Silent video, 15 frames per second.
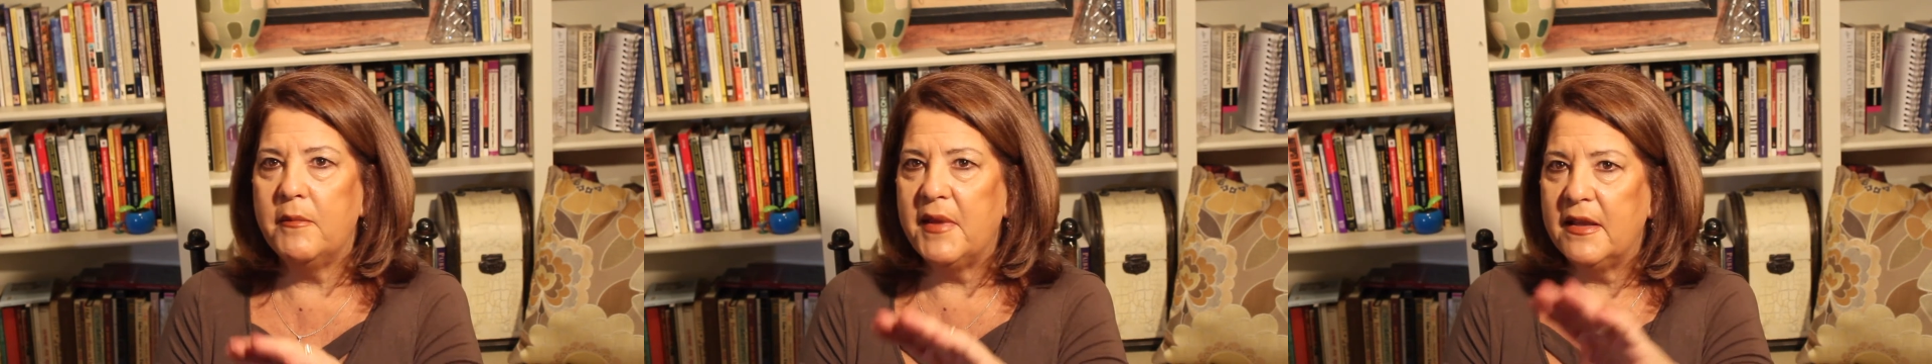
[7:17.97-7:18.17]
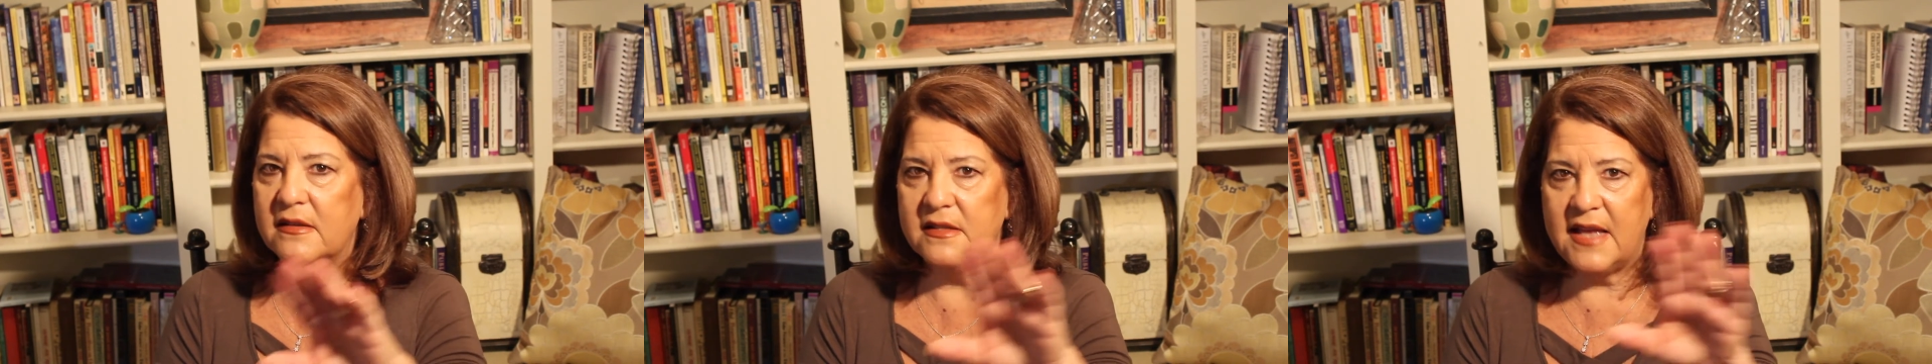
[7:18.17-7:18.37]

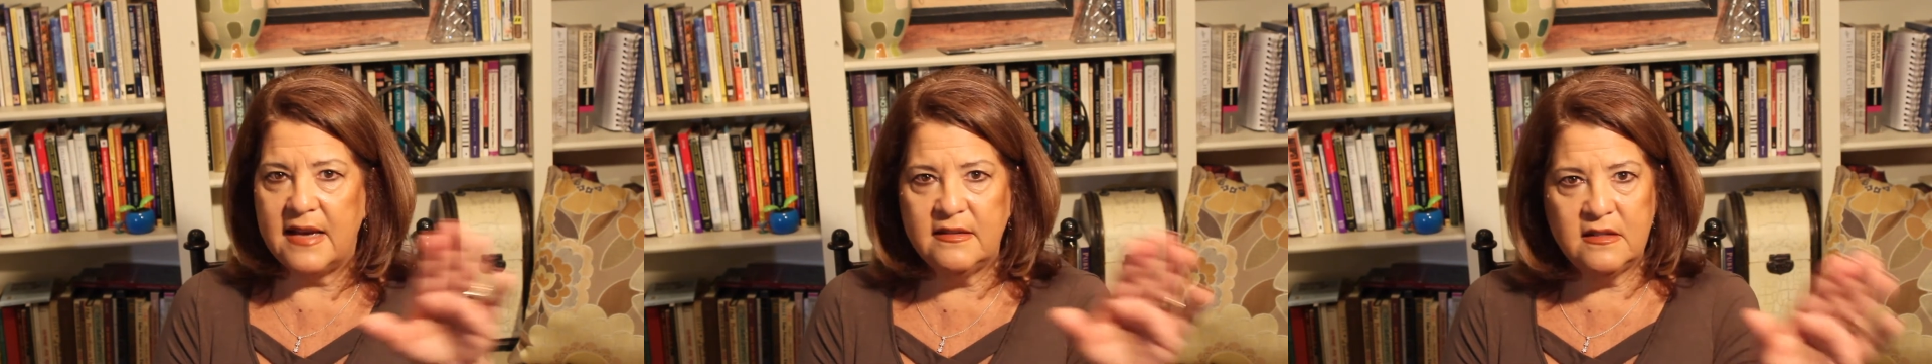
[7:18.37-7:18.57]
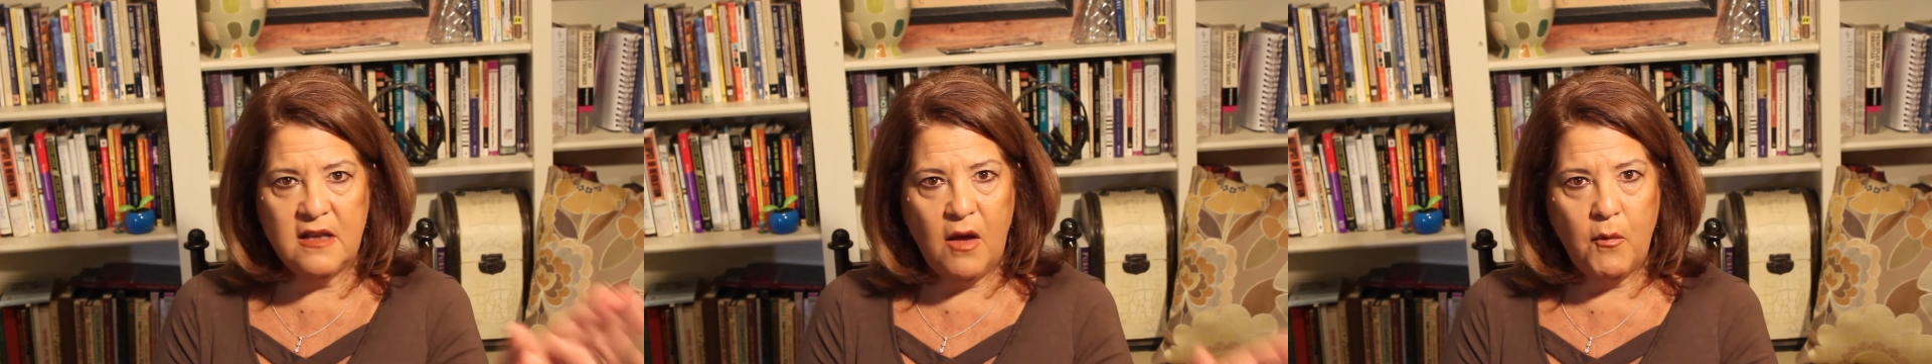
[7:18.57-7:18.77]
because
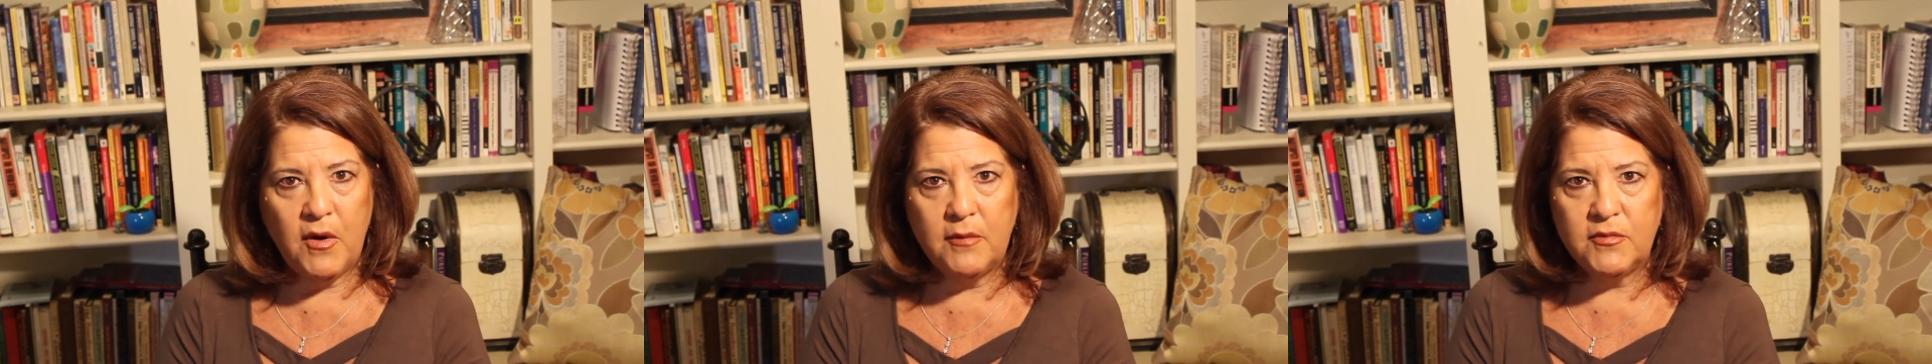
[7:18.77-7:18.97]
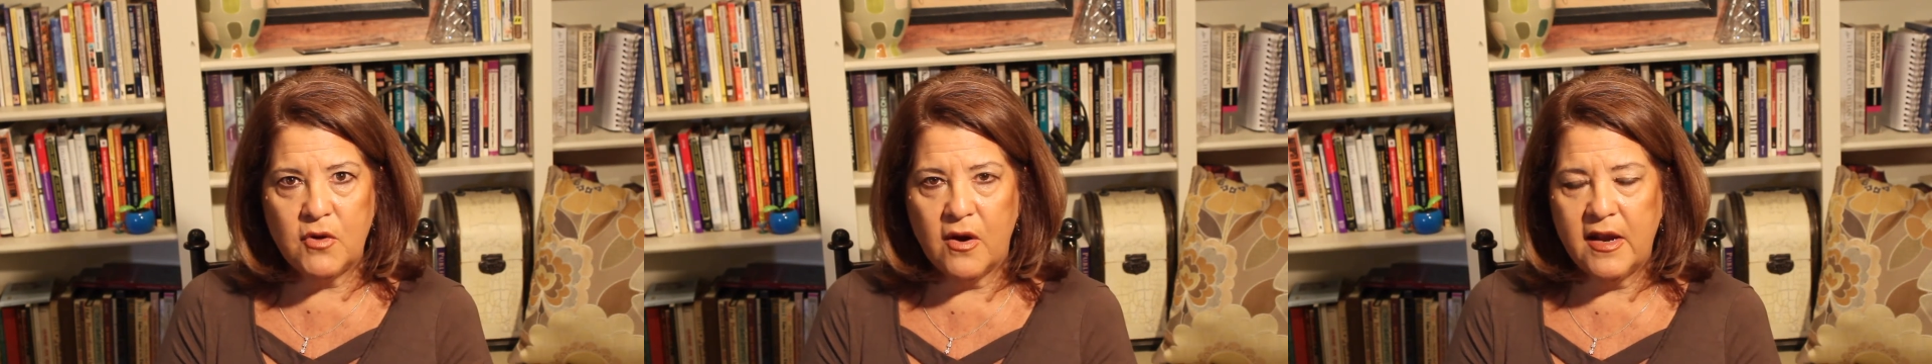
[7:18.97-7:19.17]
that's not what
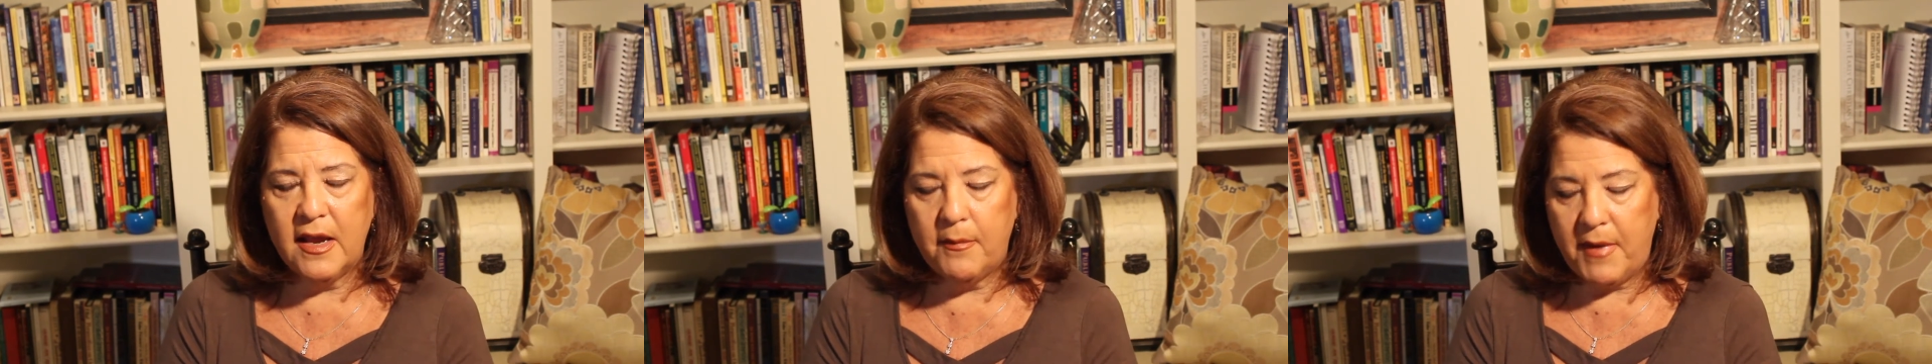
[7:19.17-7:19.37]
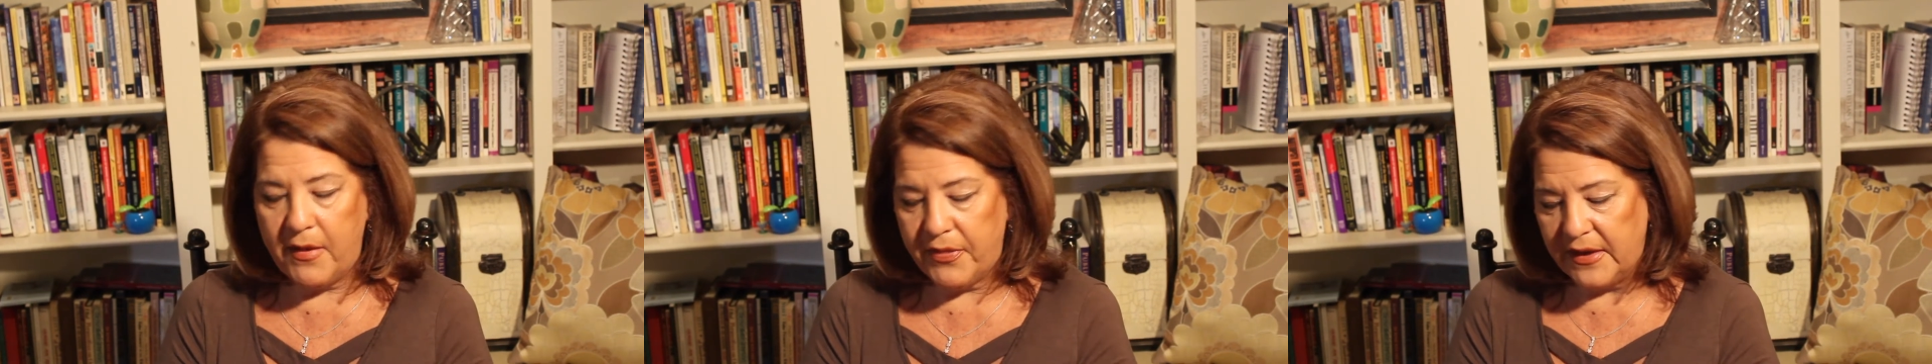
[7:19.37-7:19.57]
I'm talking about.